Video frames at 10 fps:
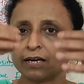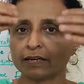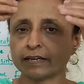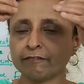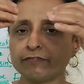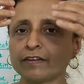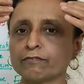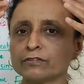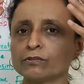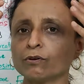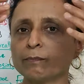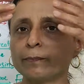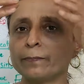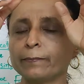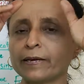If there was no
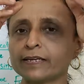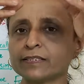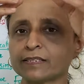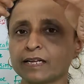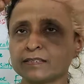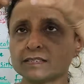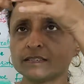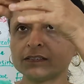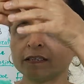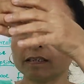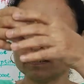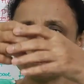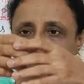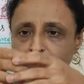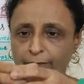peristalsis,
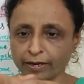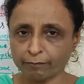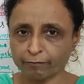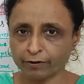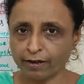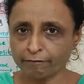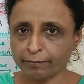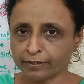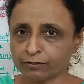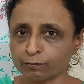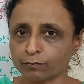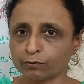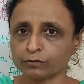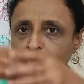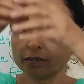the pipe would have been
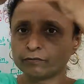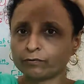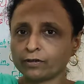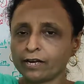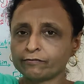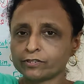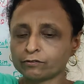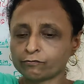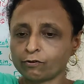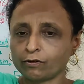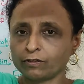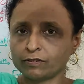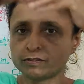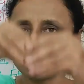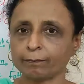smooth and it would have just
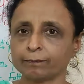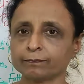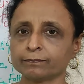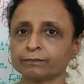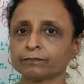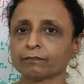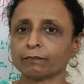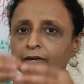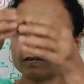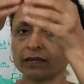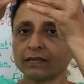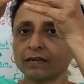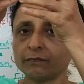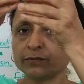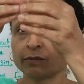fallen dup. But it
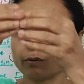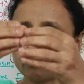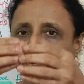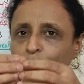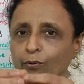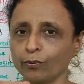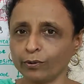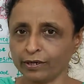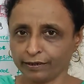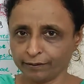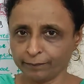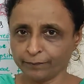comes slowly.